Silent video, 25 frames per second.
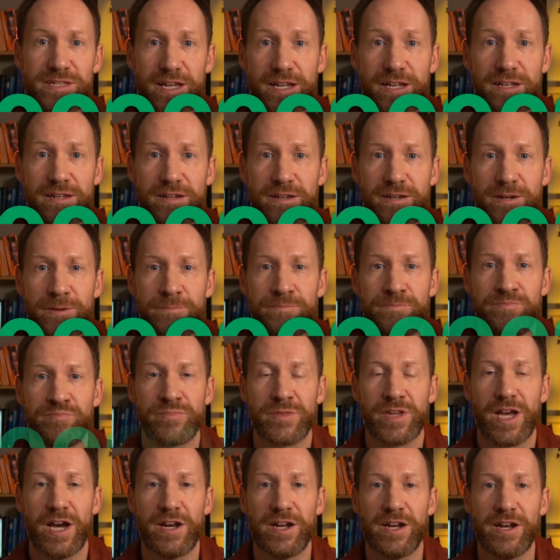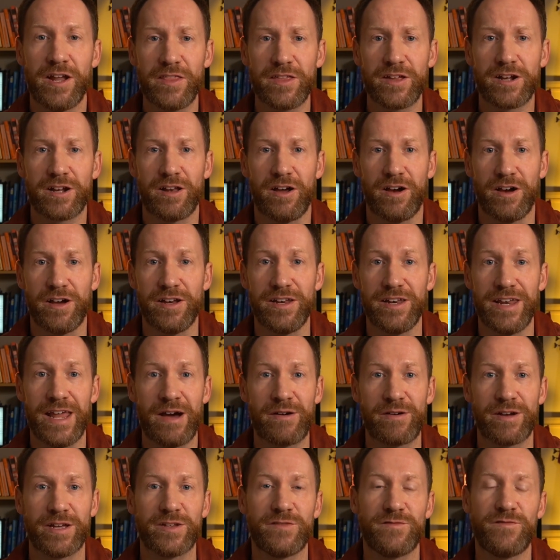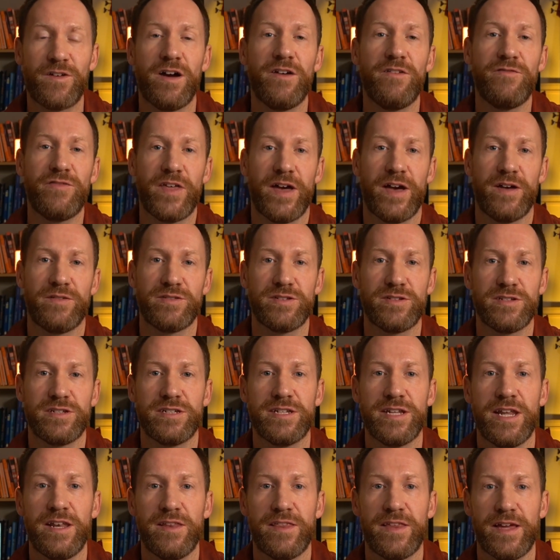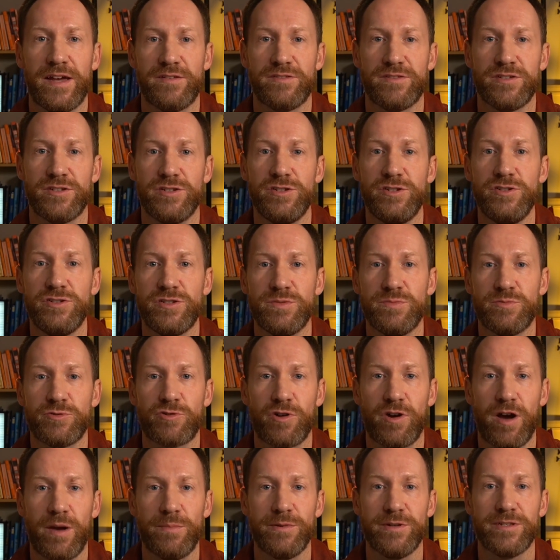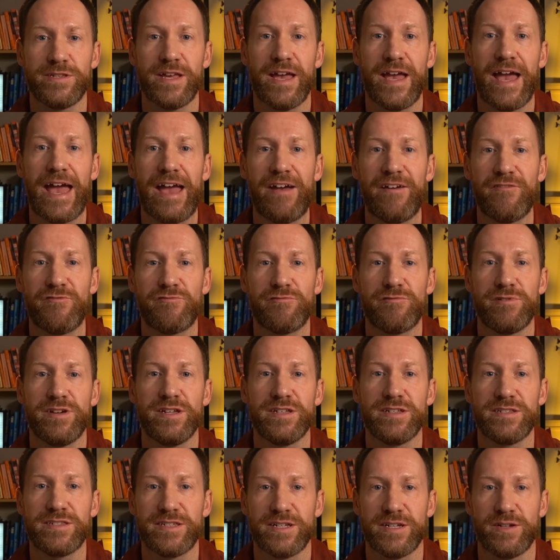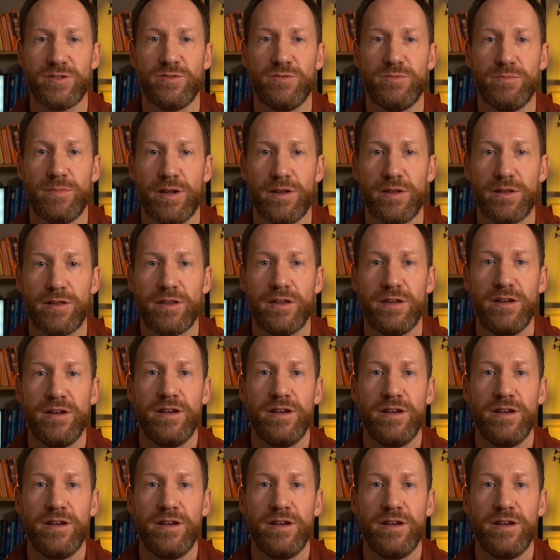and another client now gets 5,000 to 10,000 new subscribers every single month.